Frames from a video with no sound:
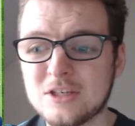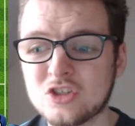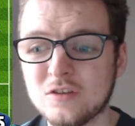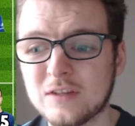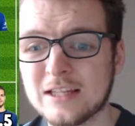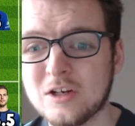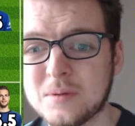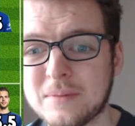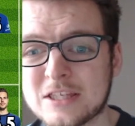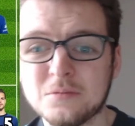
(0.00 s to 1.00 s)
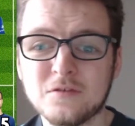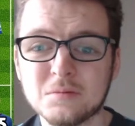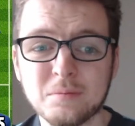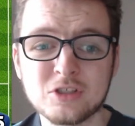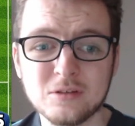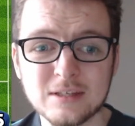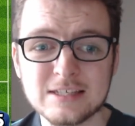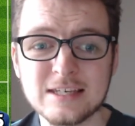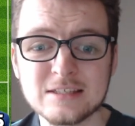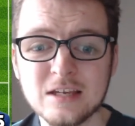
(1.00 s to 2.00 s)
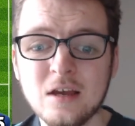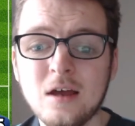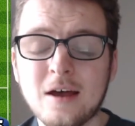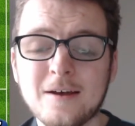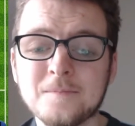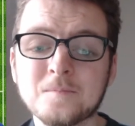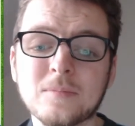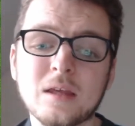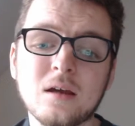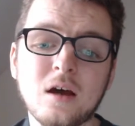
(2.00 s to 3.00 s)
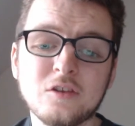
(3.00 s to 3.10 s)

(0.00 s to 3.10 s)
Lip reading: right at this moment, Hudson-Odoi is one of our most informed forwards,